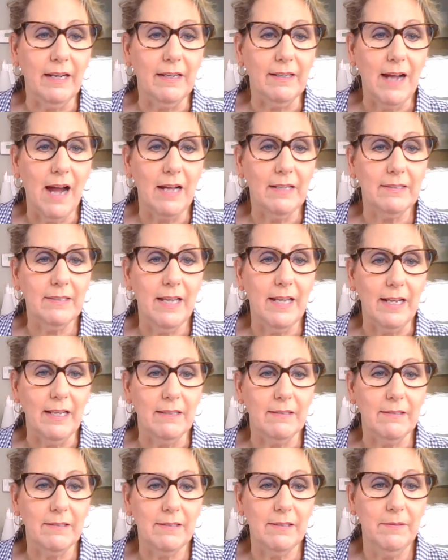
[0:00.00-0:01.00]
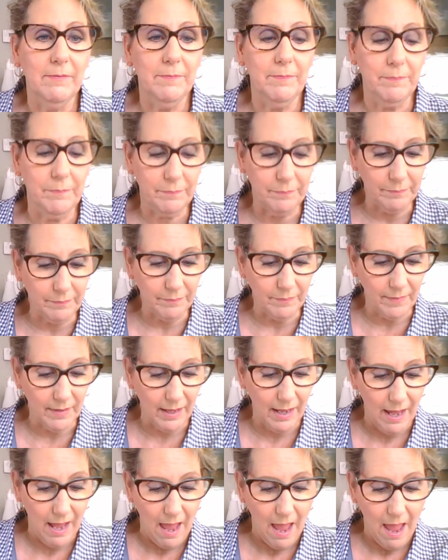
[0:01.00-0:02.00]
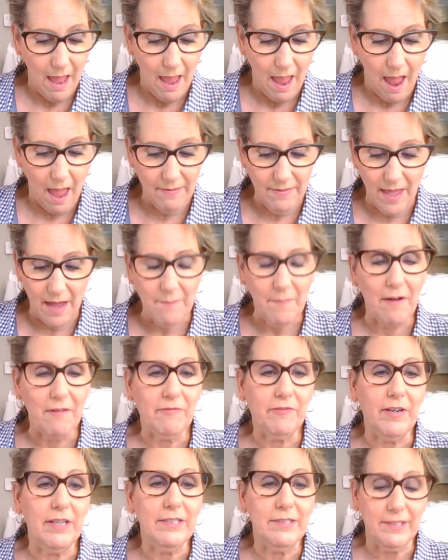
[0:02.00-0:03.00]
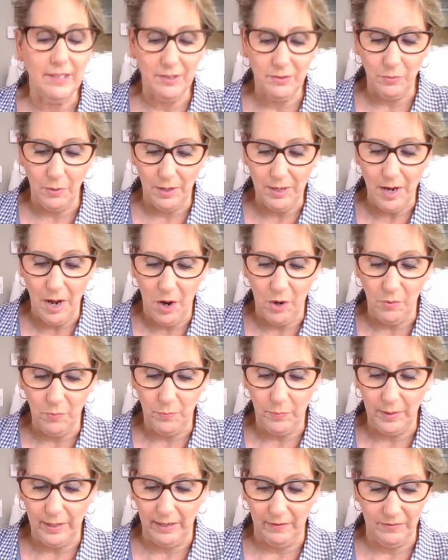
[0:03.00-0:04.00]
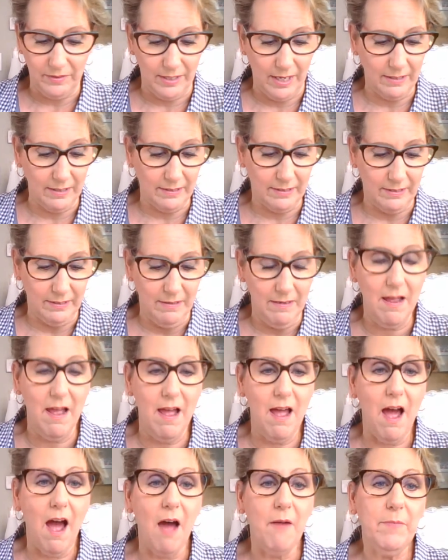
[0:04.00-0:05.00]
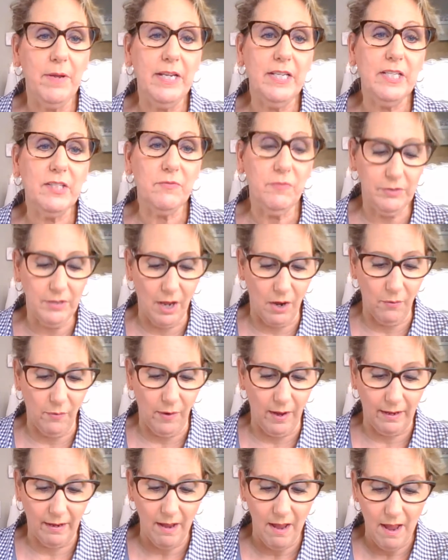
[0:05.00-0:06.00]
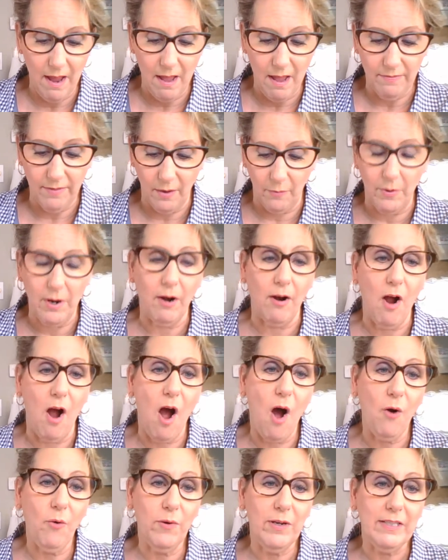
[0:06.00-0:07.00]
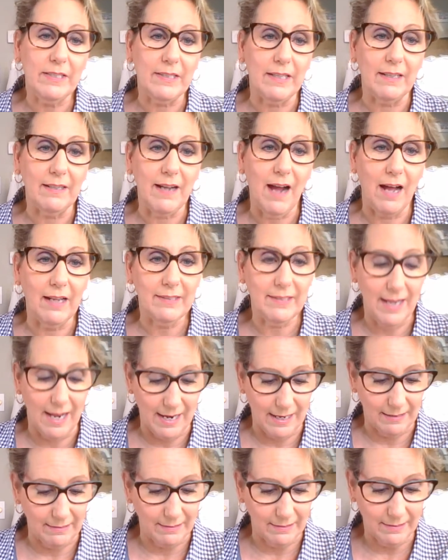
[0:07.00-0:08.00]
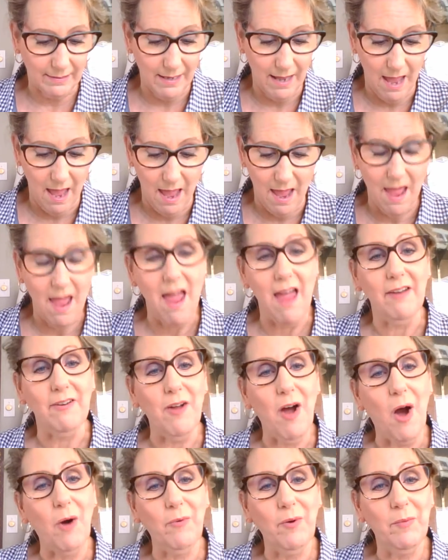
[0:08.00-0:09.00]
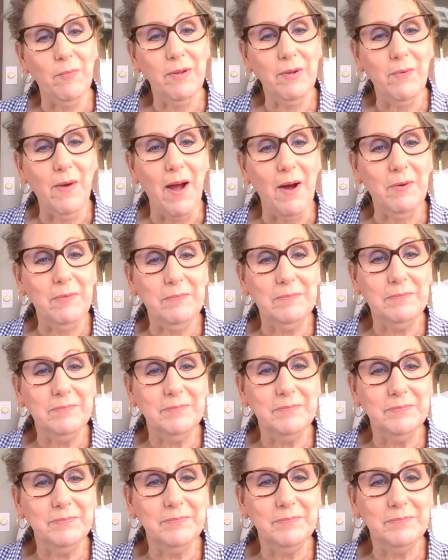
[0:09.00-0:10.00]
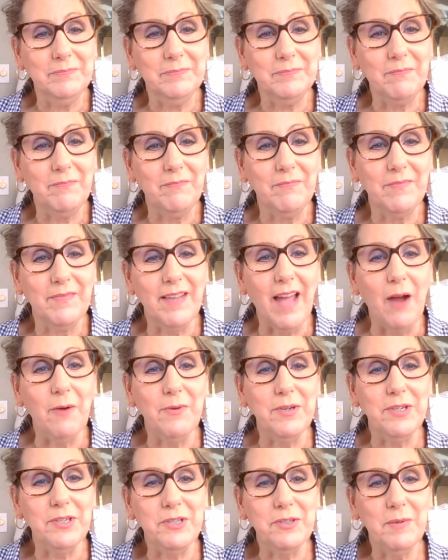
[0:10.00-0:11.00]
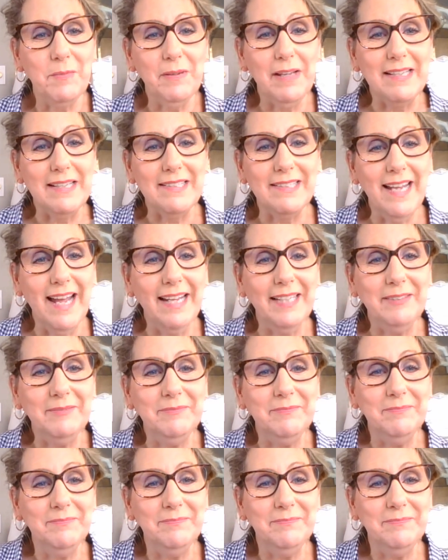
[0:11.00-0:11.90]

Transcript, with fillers: in God's hands. And that, my friends, is what hope gives us a peaceful knowing that we are always in God's hands and all will be well. I wish you a blessed day.